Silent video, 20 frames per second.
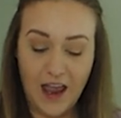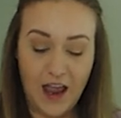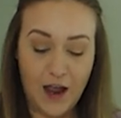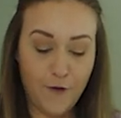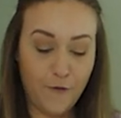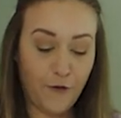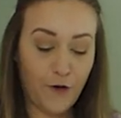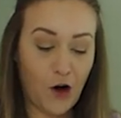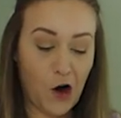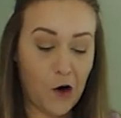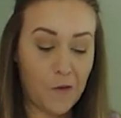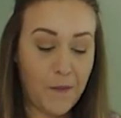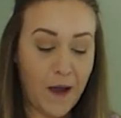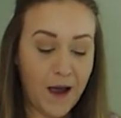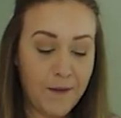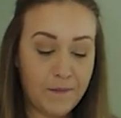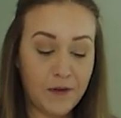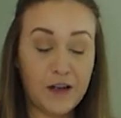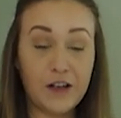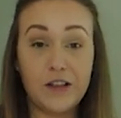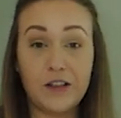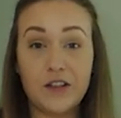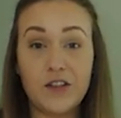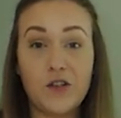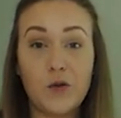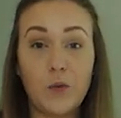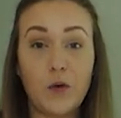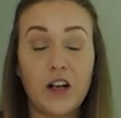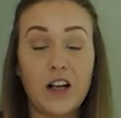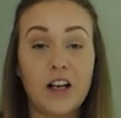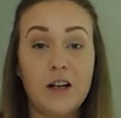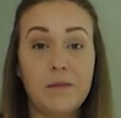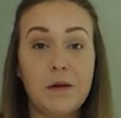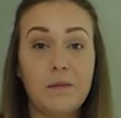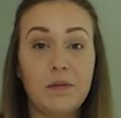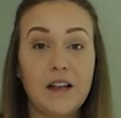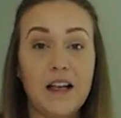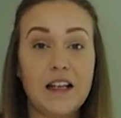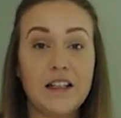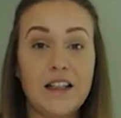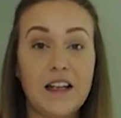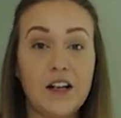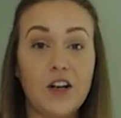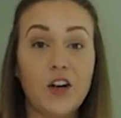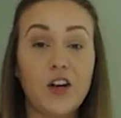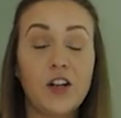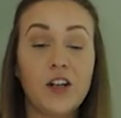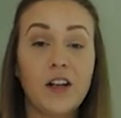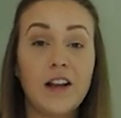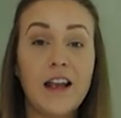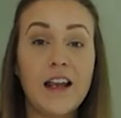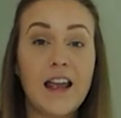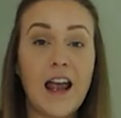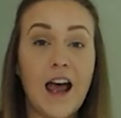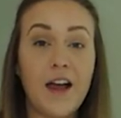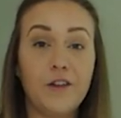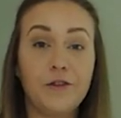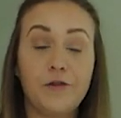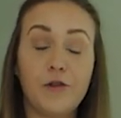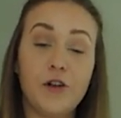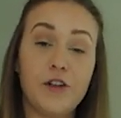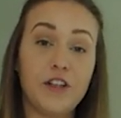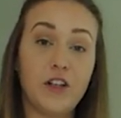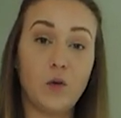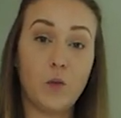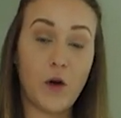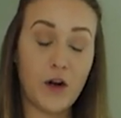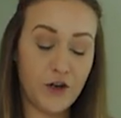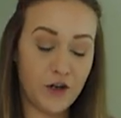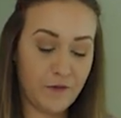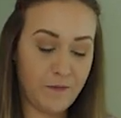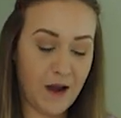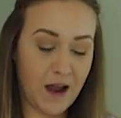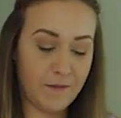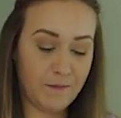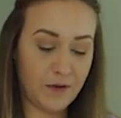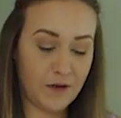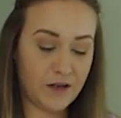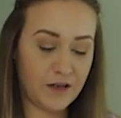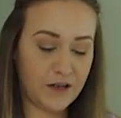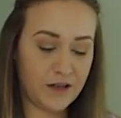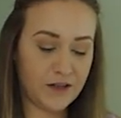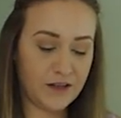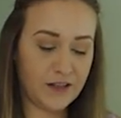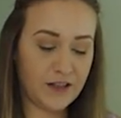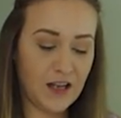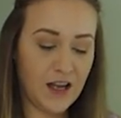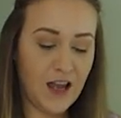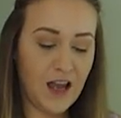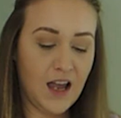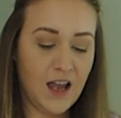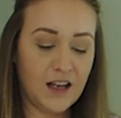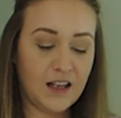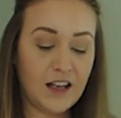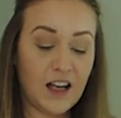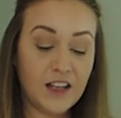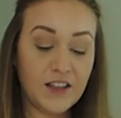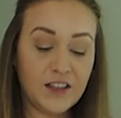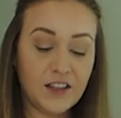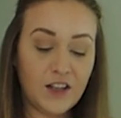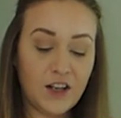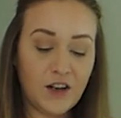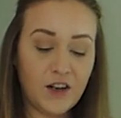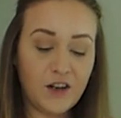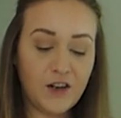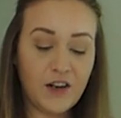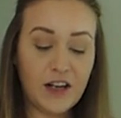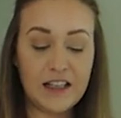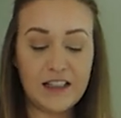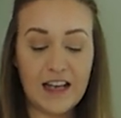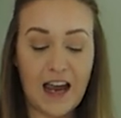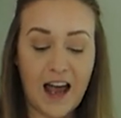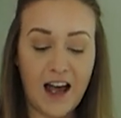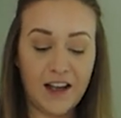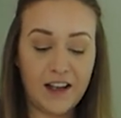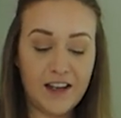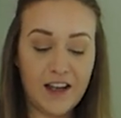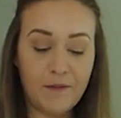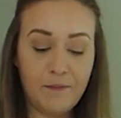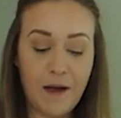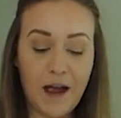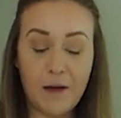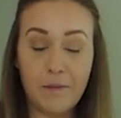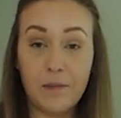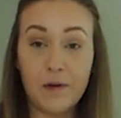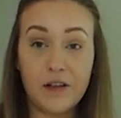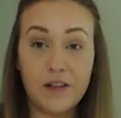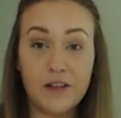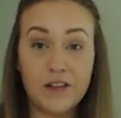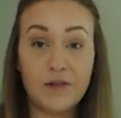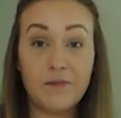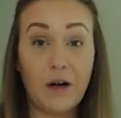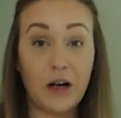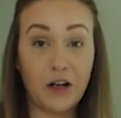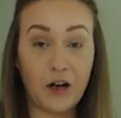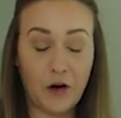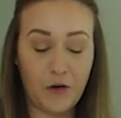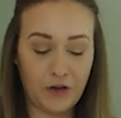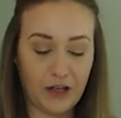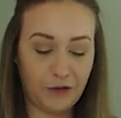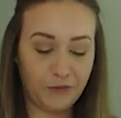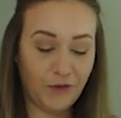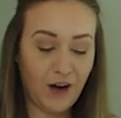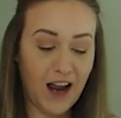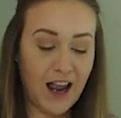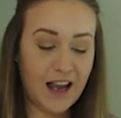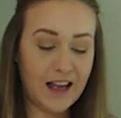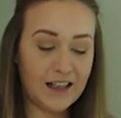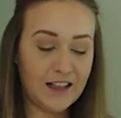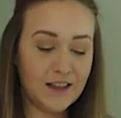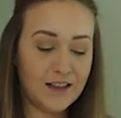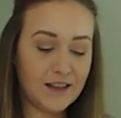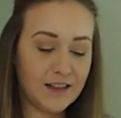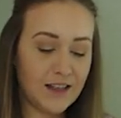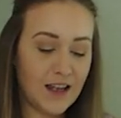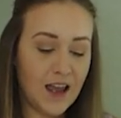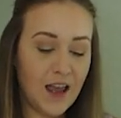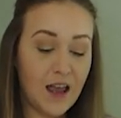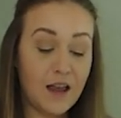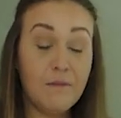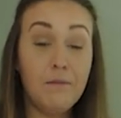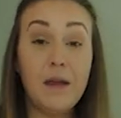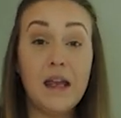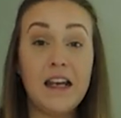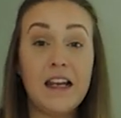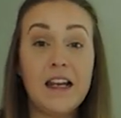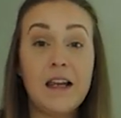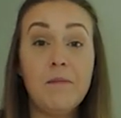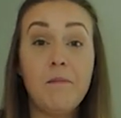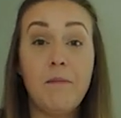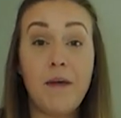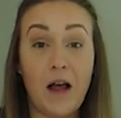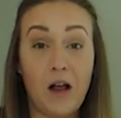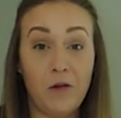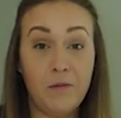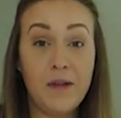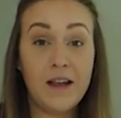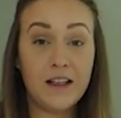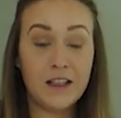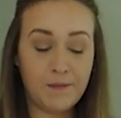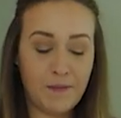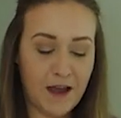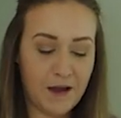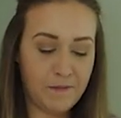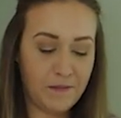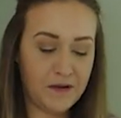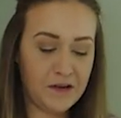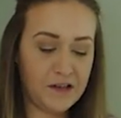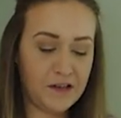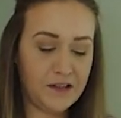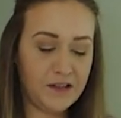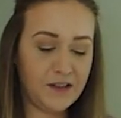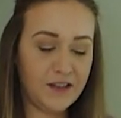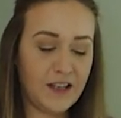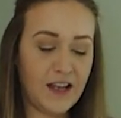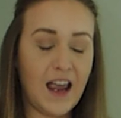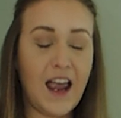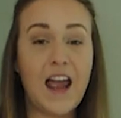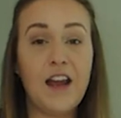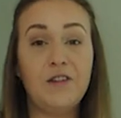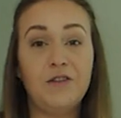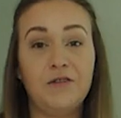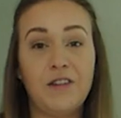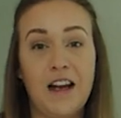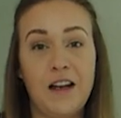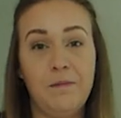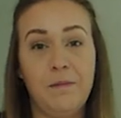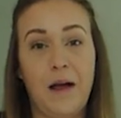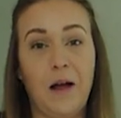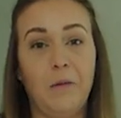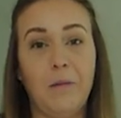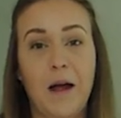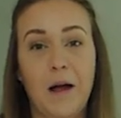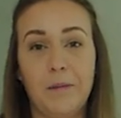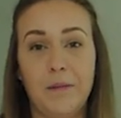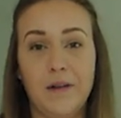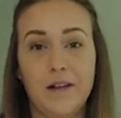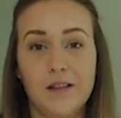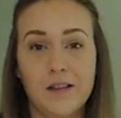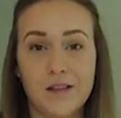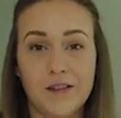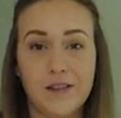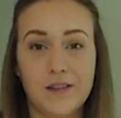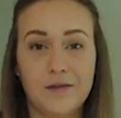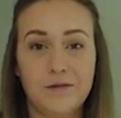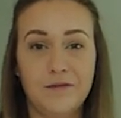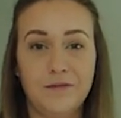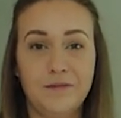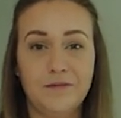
And for our peppers, we're going to be planting early California wonder peppers, Gusto Italia peppers, Marconi reds, mini bell mix peppers, and red bell peppers.